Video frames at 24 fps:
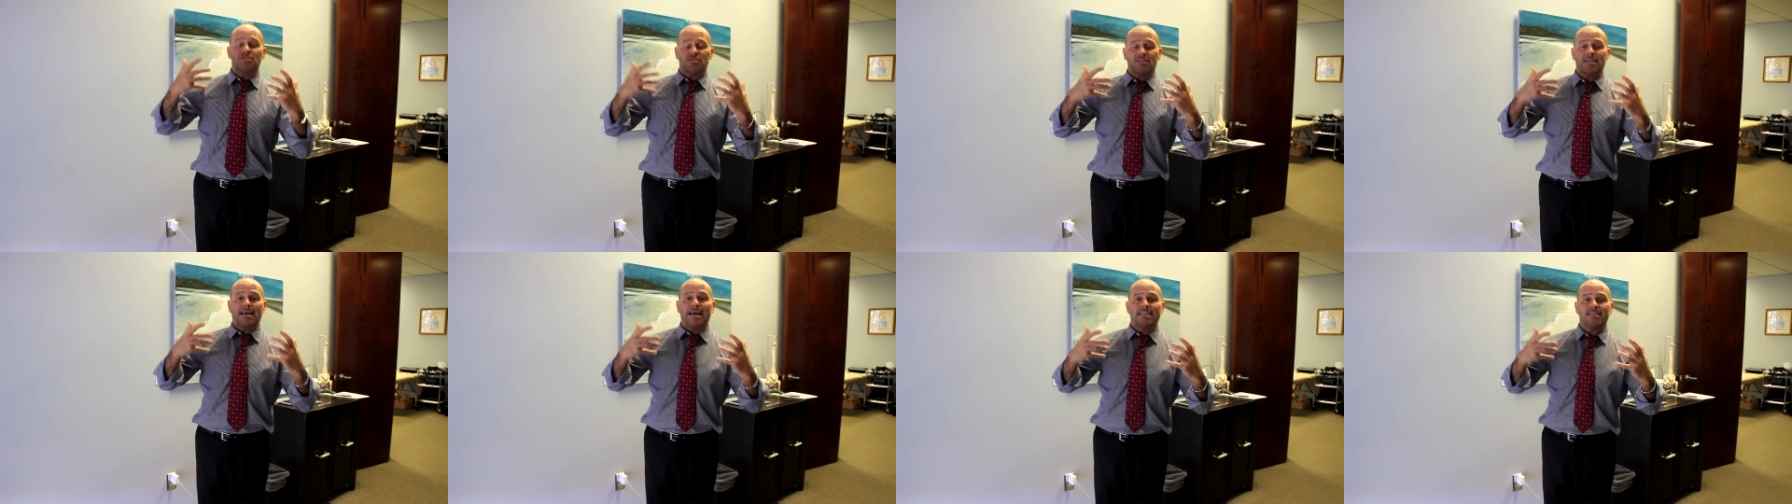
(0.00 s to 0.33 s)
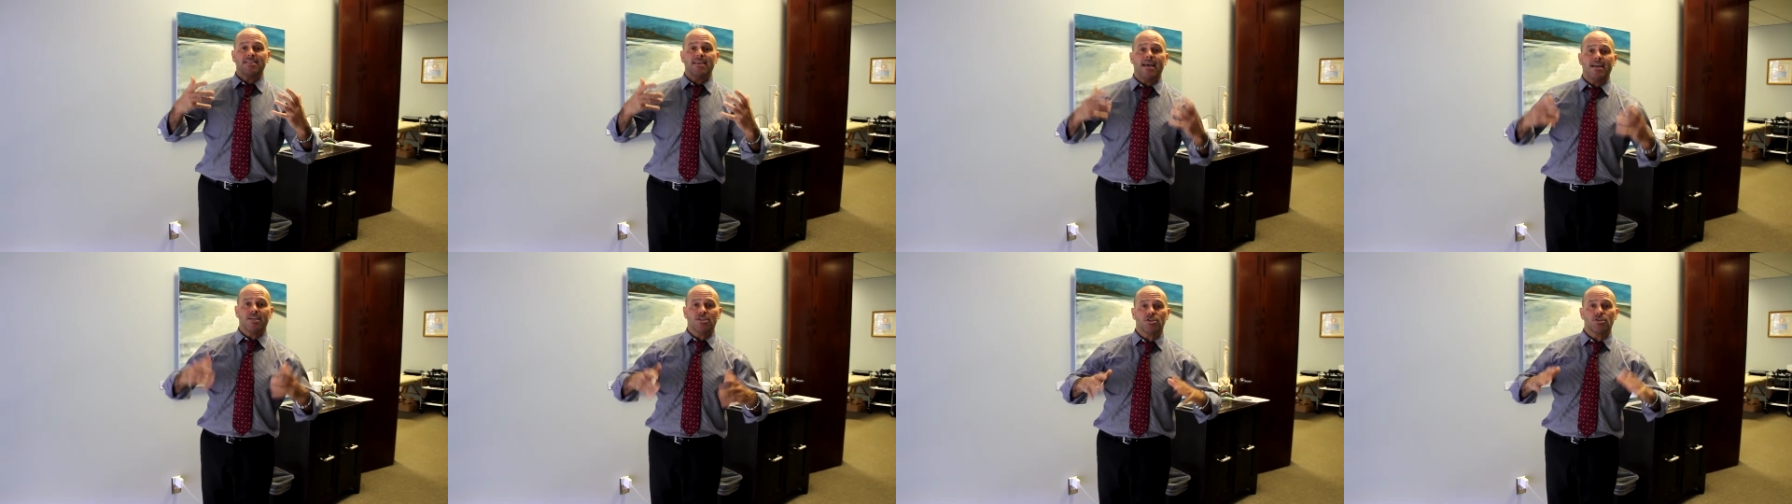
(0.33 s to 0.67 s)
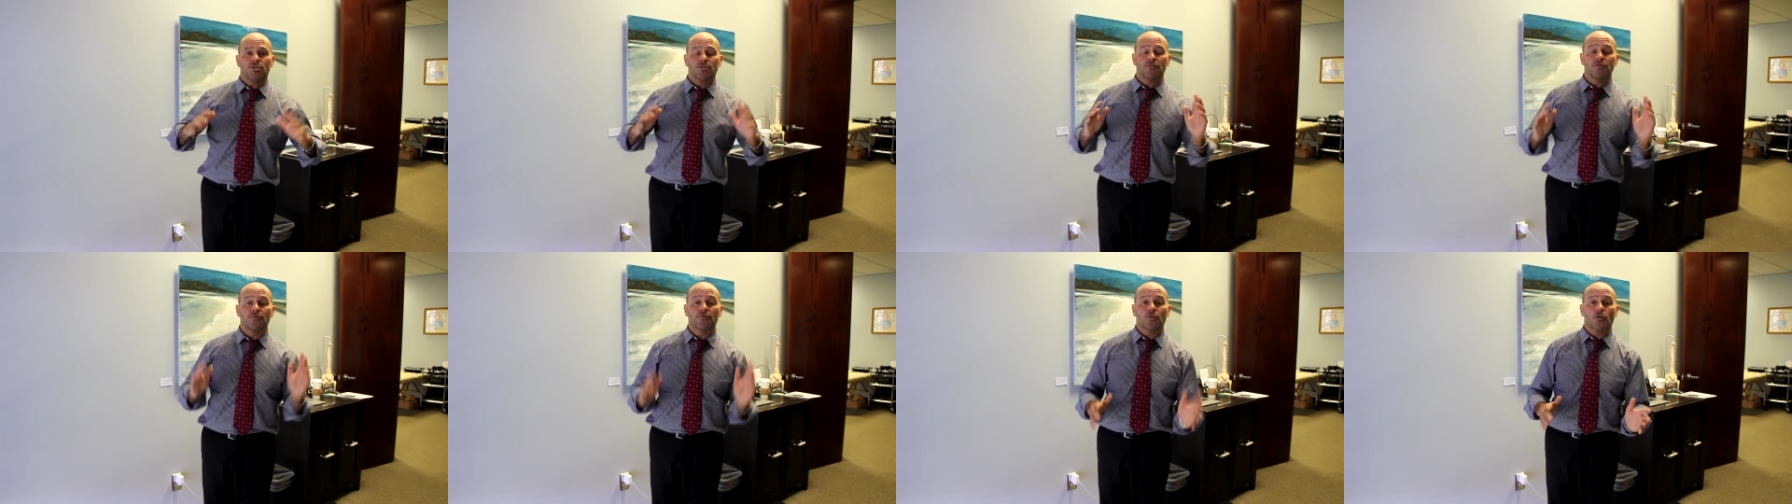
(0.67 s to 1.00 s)
that tension
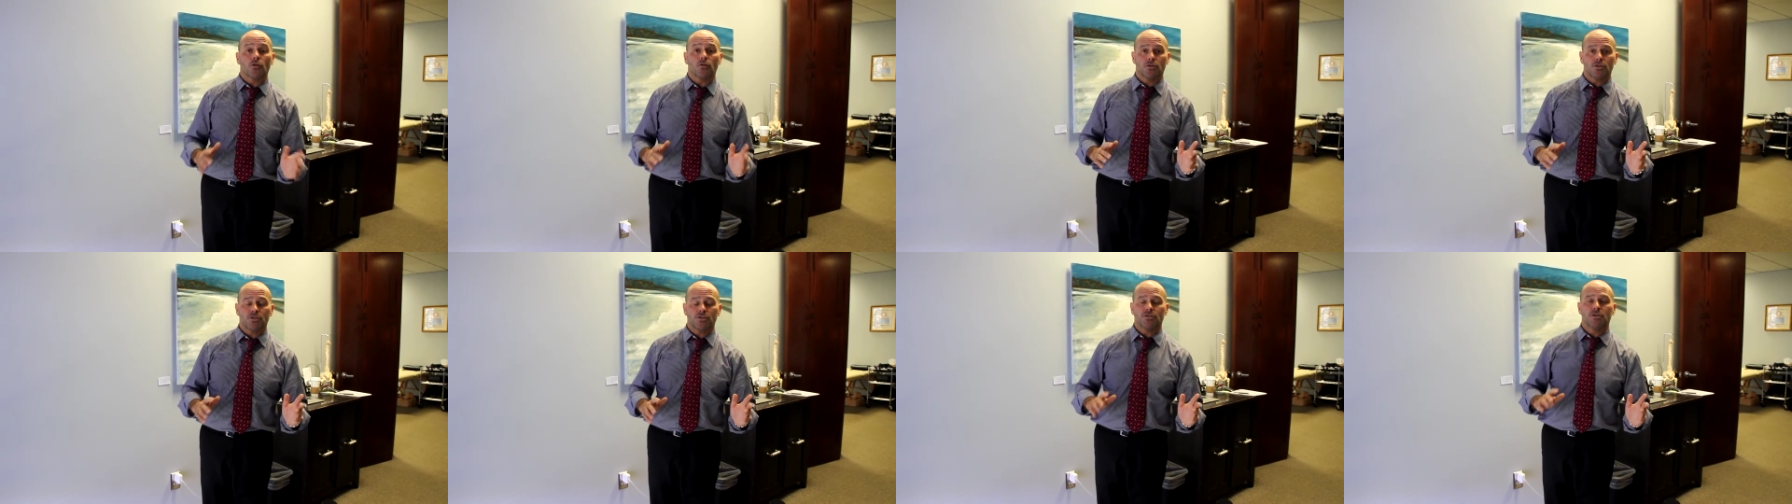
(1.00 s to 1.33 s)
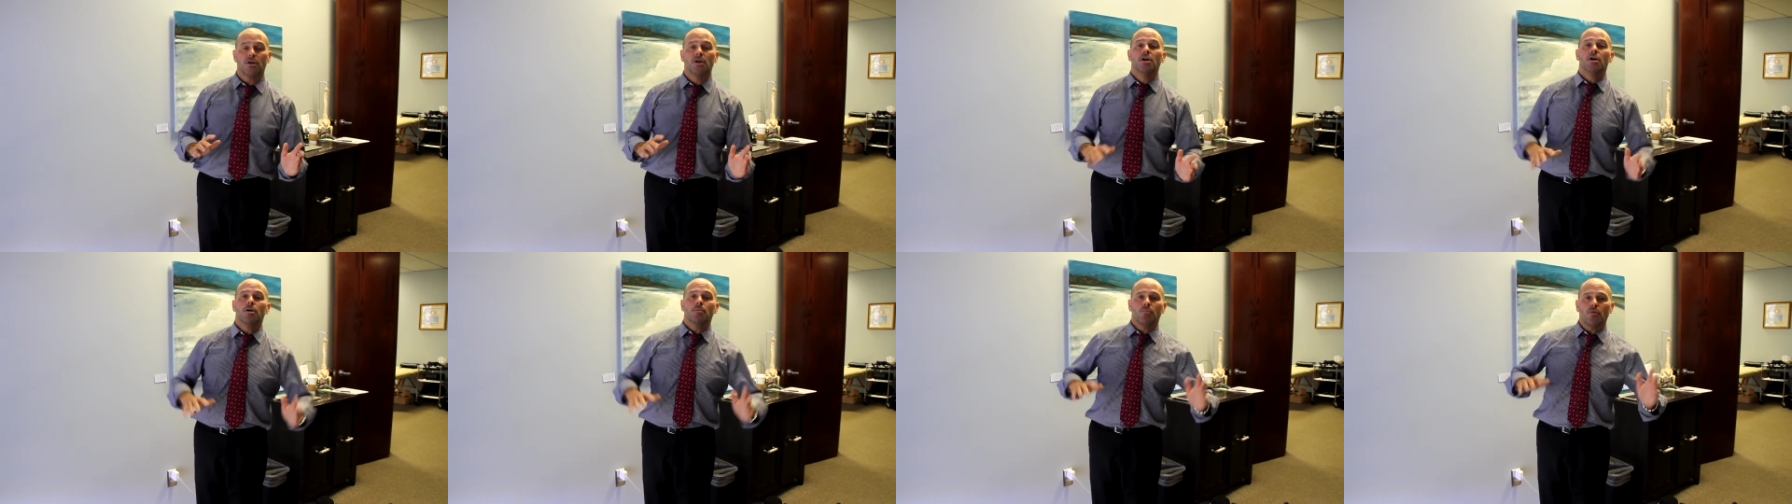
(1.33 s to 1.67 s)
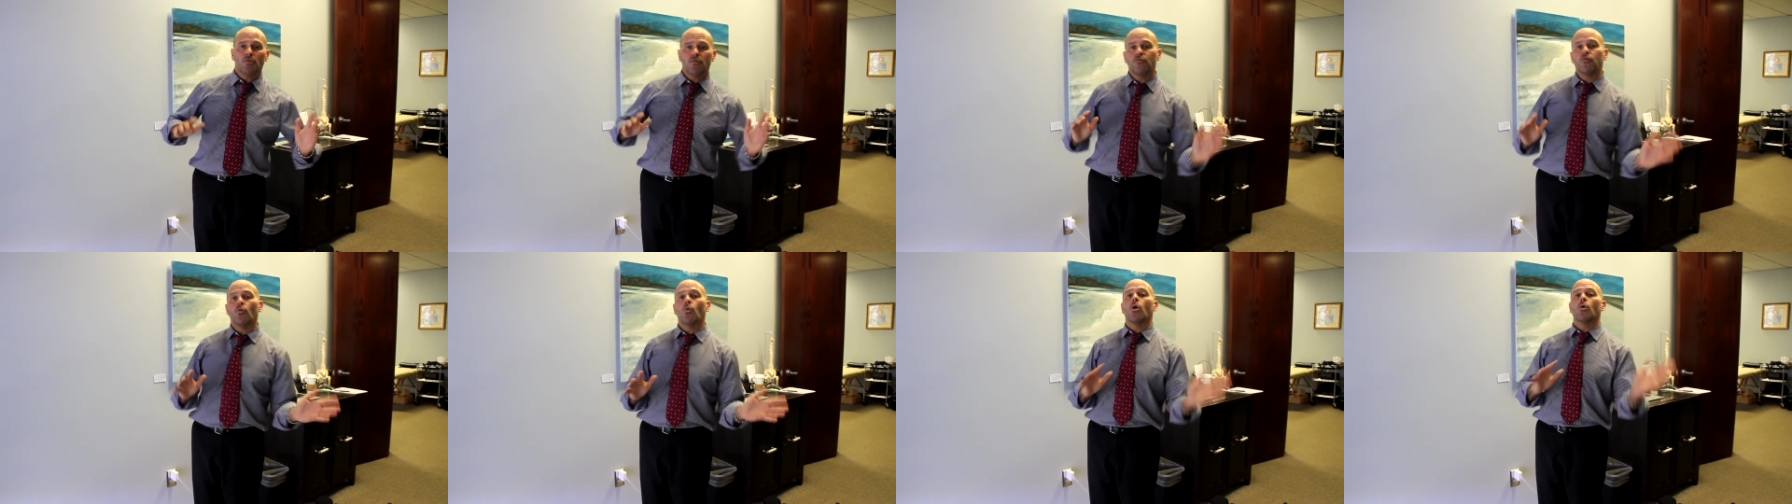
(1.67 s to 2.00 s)
first
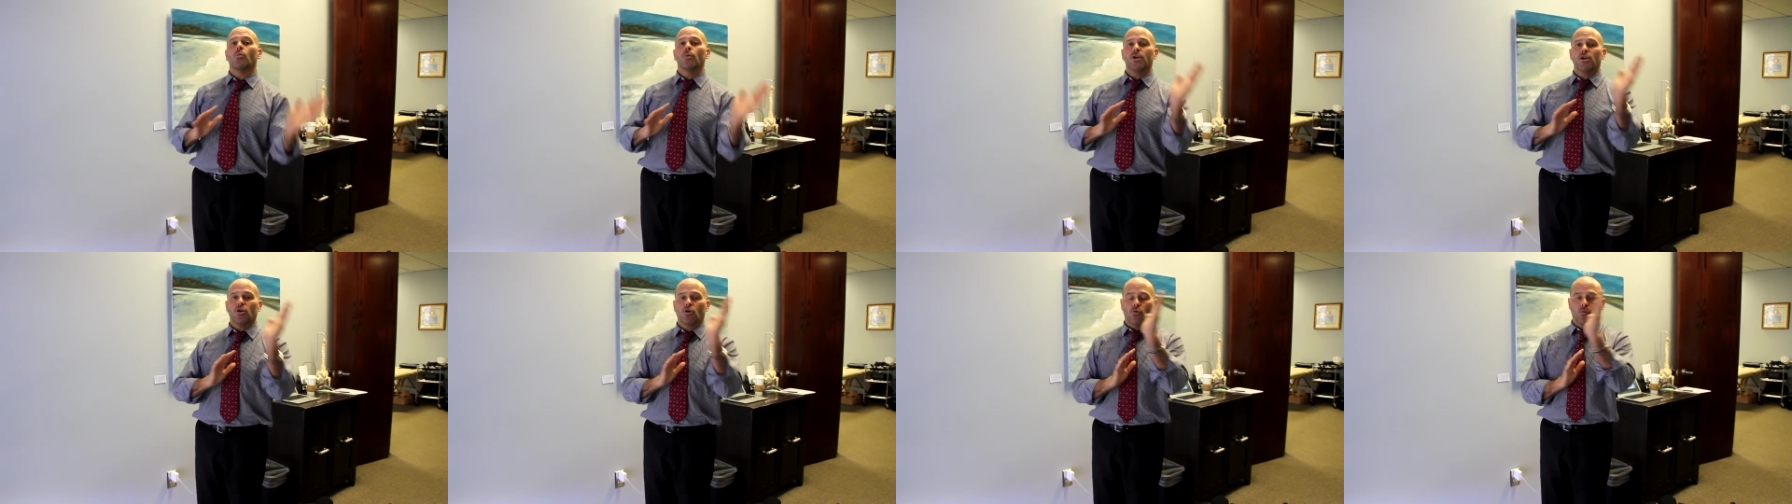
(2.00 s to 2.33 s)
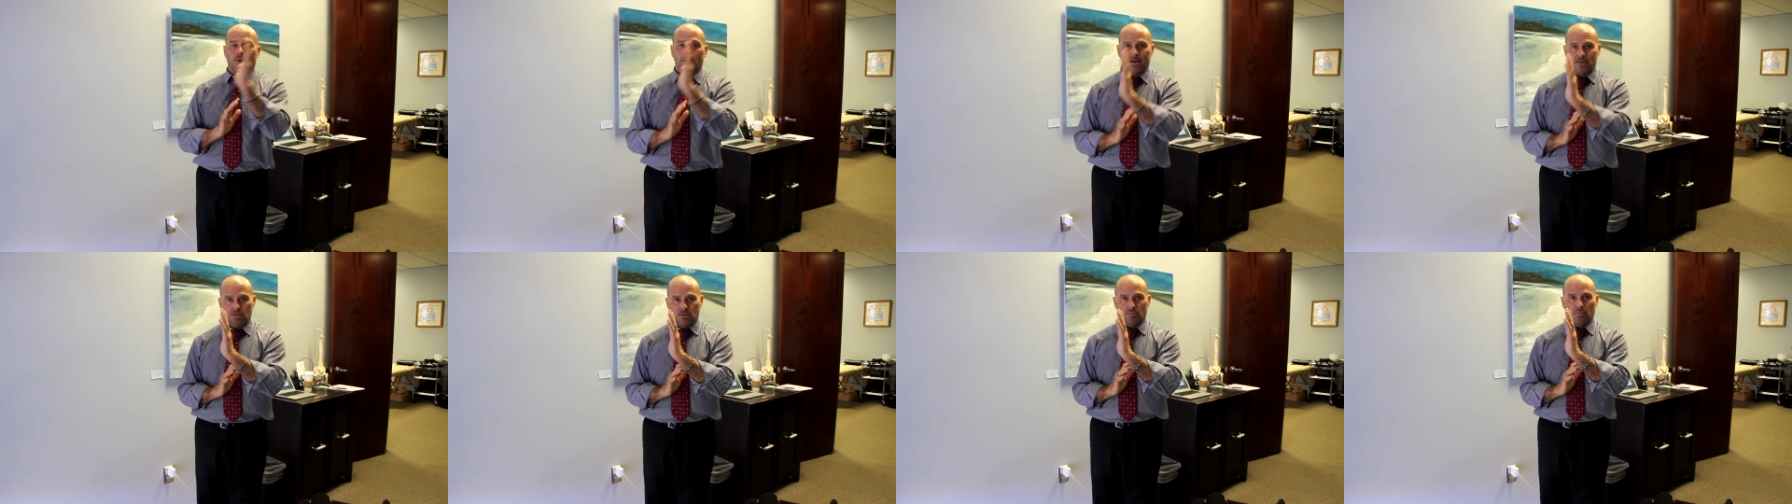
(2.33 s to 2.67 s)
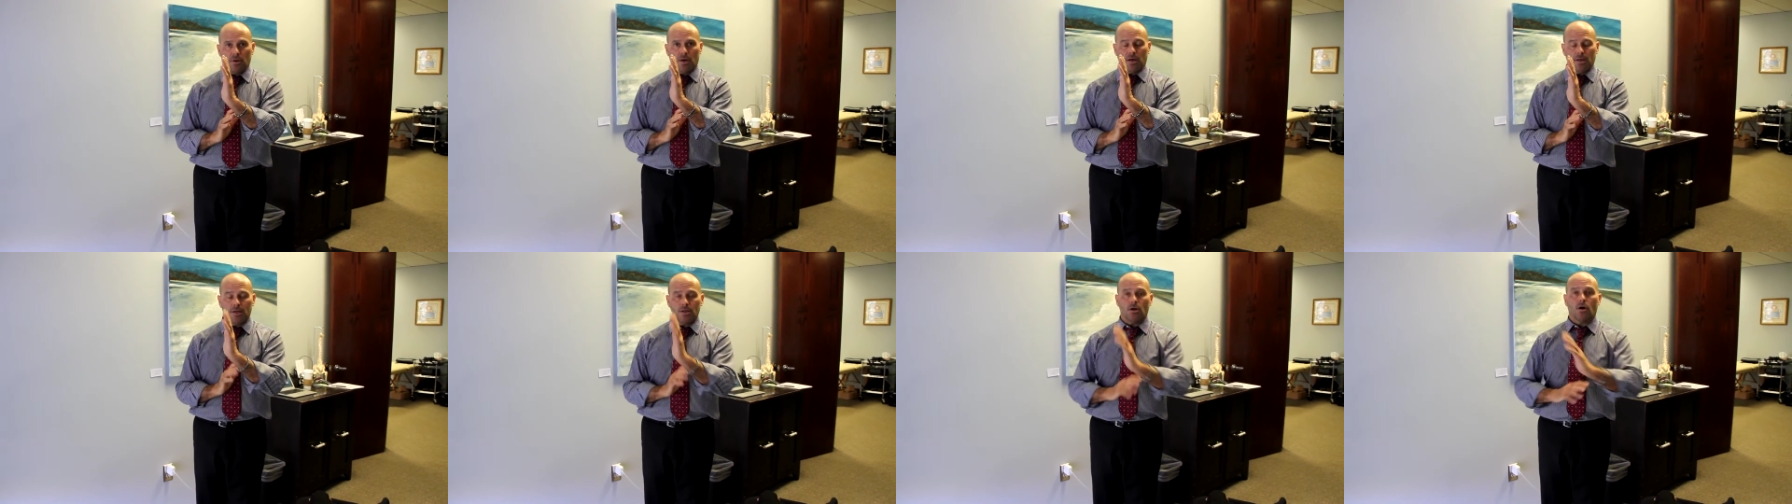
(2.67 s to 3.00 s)
before we correct the body.